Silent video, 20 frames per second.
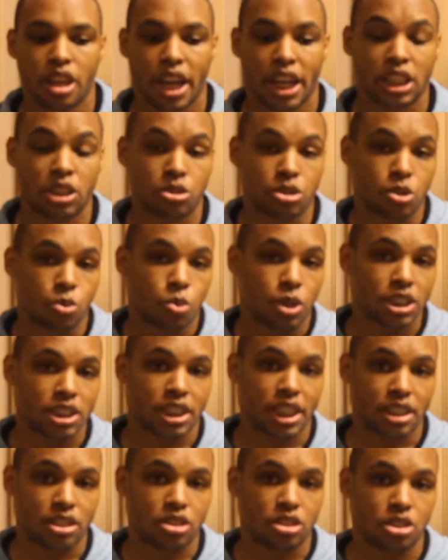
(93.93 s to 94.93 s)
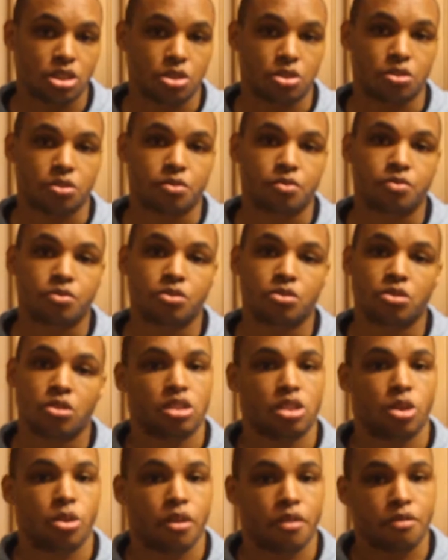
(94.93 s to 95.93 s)
and it was a one day shoot.
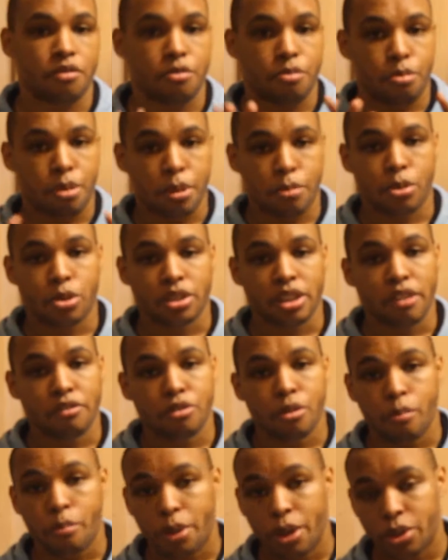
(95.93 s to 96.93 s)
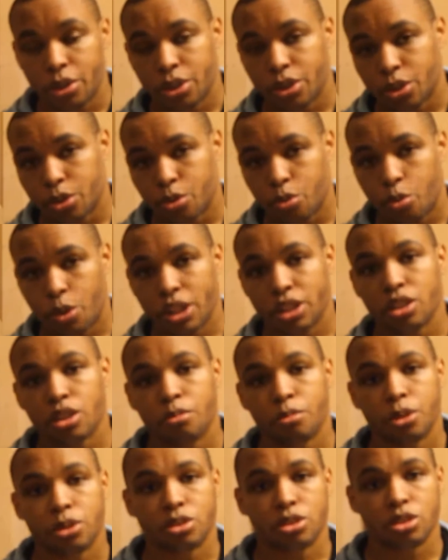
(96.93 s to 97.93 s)
So if people are not familiar with
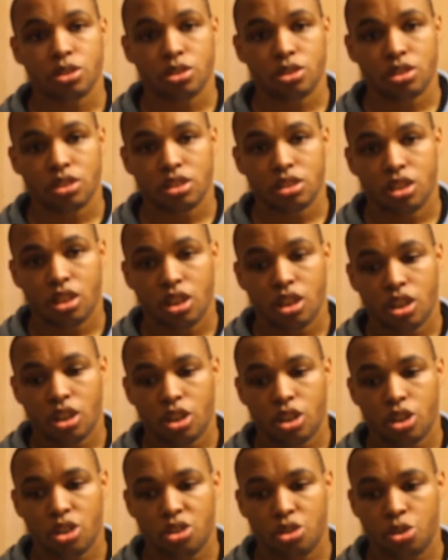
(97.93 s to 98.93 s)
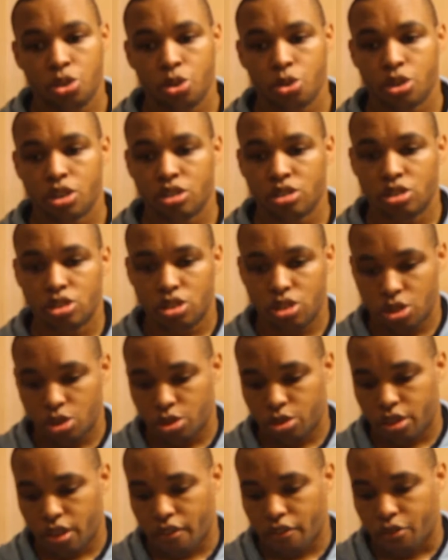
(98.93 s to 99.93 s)
commercials, you can
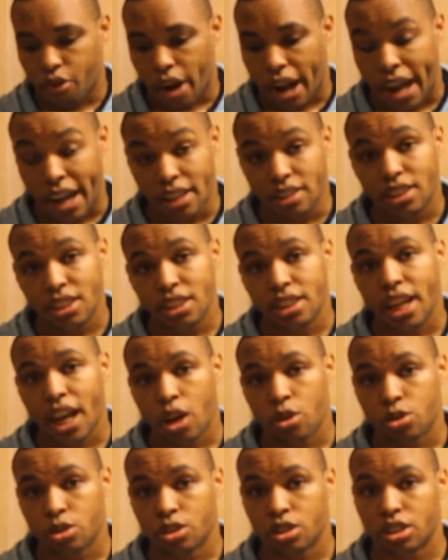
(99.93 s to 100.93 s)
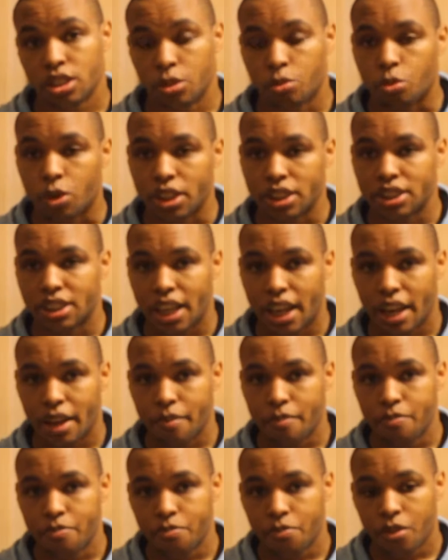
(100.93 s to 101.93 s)
shoot for 18 hours in one day
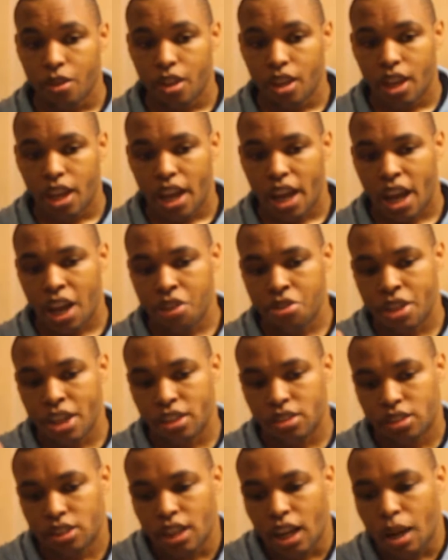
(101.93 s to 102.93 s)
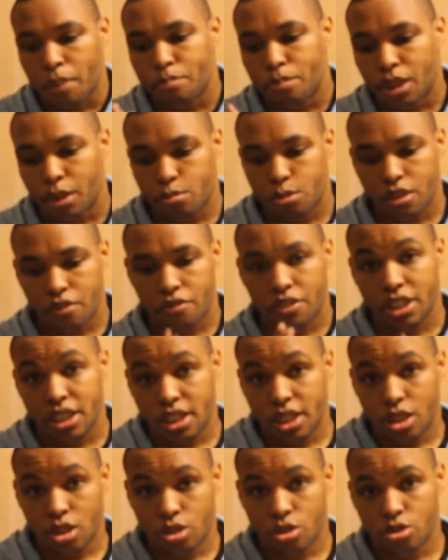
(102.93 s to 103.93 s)
and they chop up the
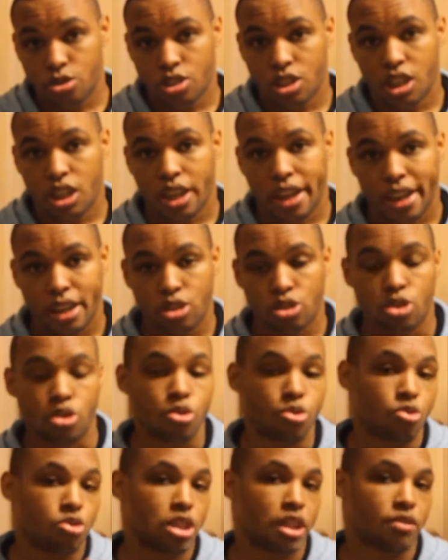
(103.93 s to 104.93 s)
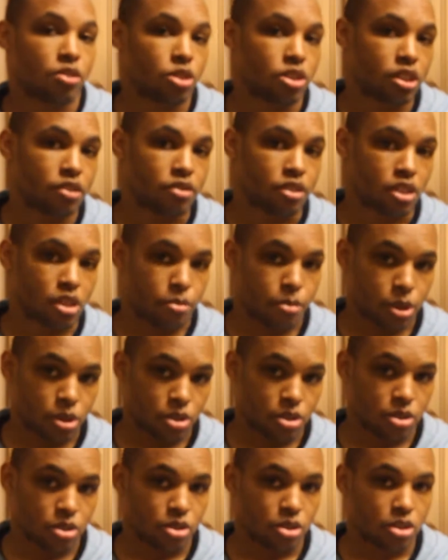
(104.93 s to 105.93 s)
videos into several different
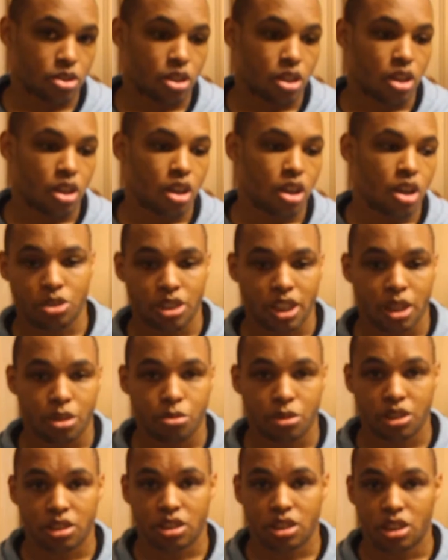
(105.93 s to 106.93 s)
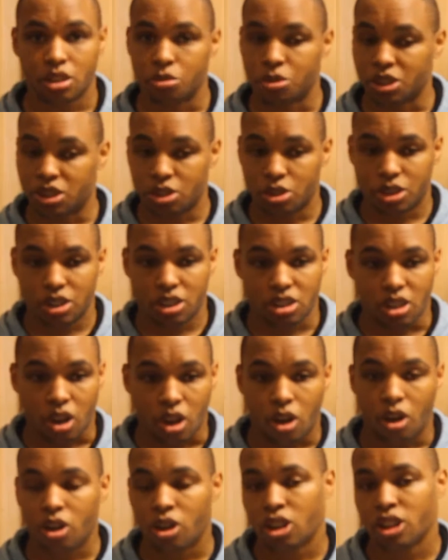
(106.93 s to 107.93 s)
commercials. Another one, we shoot it
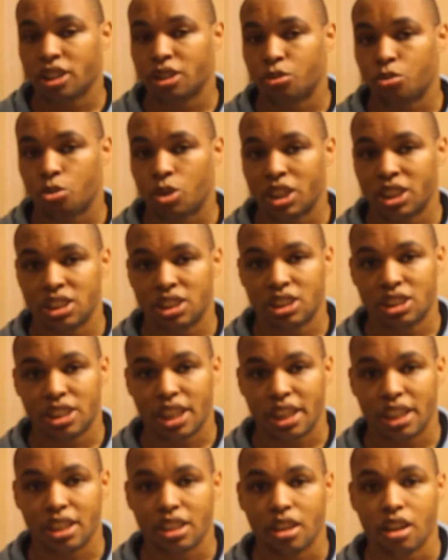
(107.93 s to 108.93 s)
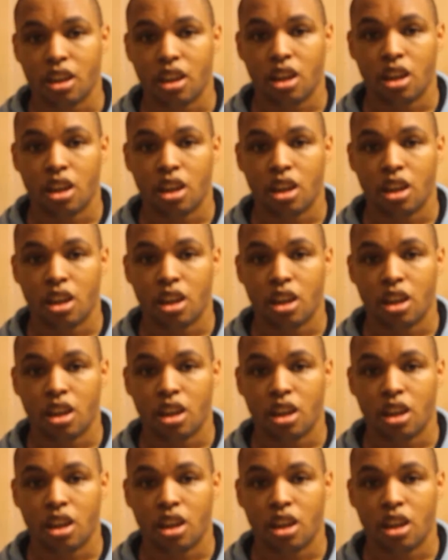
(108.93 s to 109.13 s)
all in one setting.